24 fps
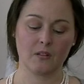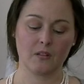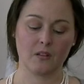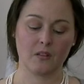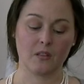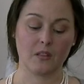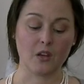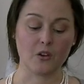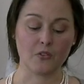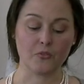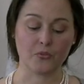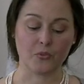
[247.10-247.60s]

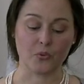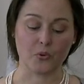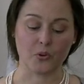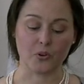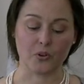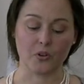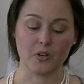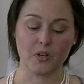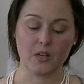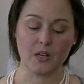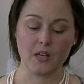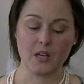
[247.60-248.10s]

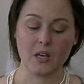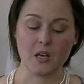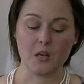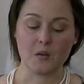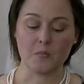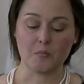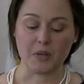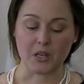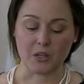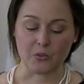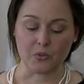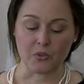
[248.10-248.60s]
Therefore,
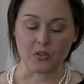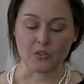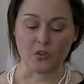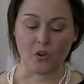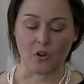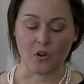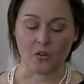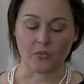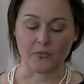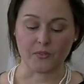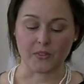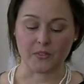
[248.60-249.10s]
be it
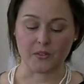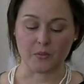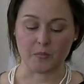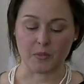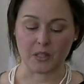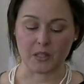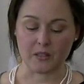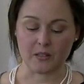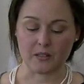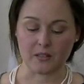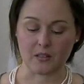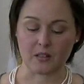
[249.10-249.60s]
resolved that the
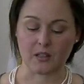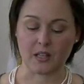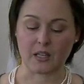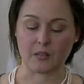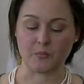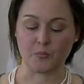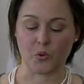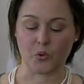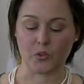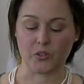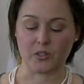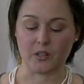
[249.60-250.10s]
Millis
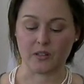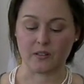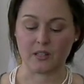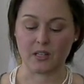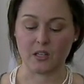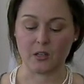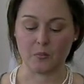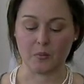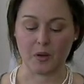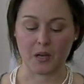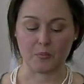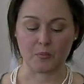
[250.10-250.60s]
Select Board does
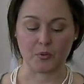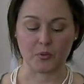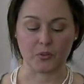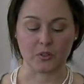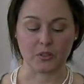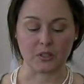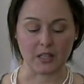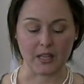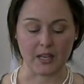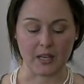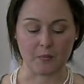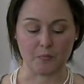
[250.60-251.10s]
hereby
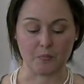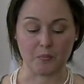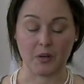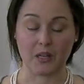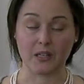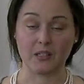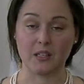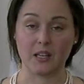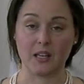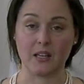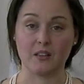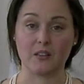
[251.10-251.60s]
proclaim
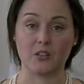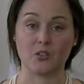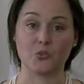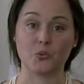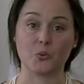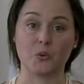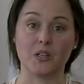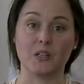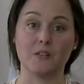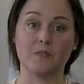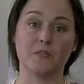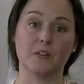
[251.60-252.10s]
Monday, the
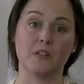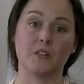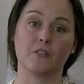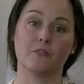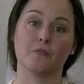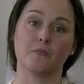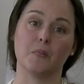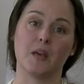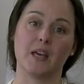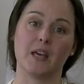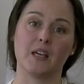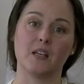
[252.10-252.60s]
25th of
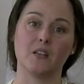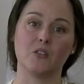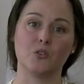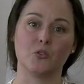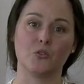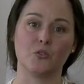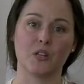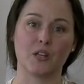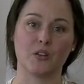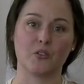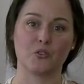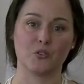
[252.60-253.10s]
May,
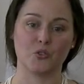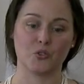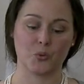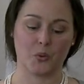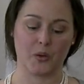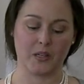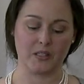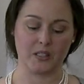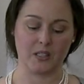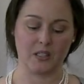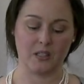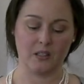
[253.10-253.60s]

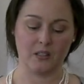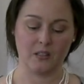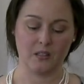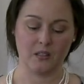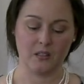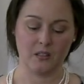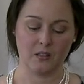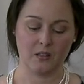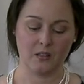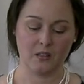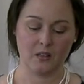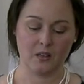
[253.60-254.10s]
2020,
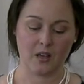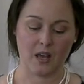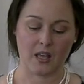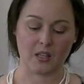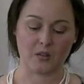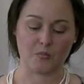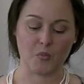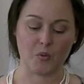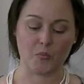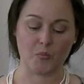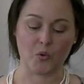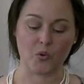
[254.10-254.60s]
as
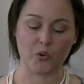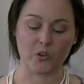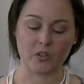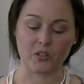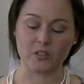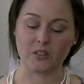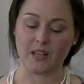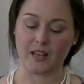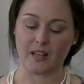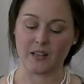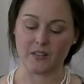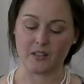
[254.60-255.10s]
Memorial
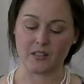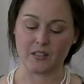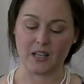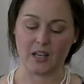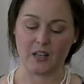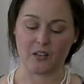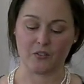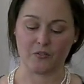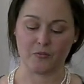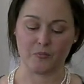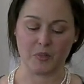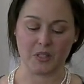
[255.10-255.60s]
Day in the
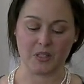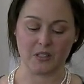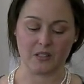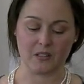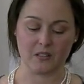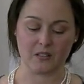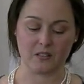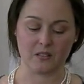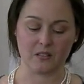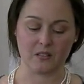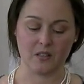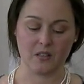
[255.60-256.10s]
town of
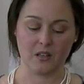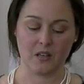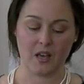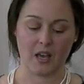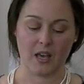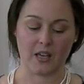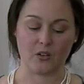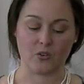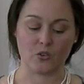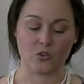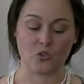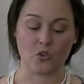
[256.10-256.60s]
Millis,
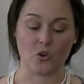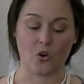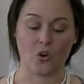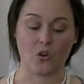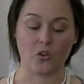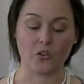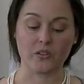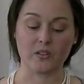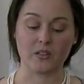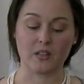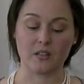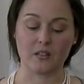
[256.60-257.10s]
and urge
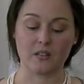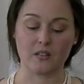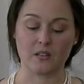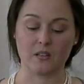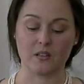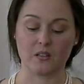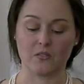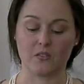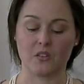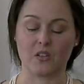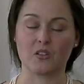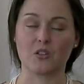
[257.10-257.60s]
all
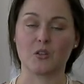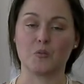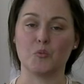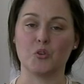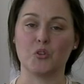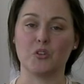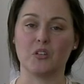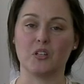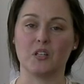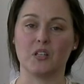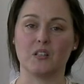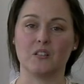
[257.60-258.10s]
citizens of this
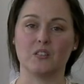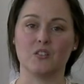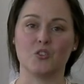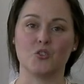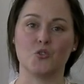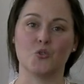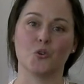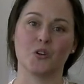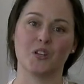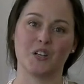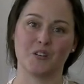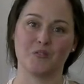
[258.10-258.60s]
community to
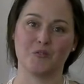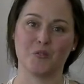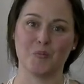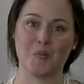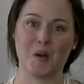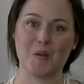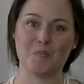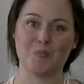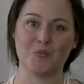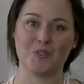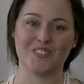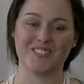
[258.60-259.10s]
join in
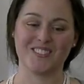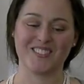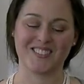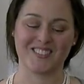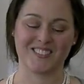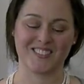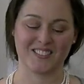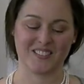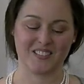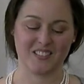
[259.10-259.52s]
remembrance.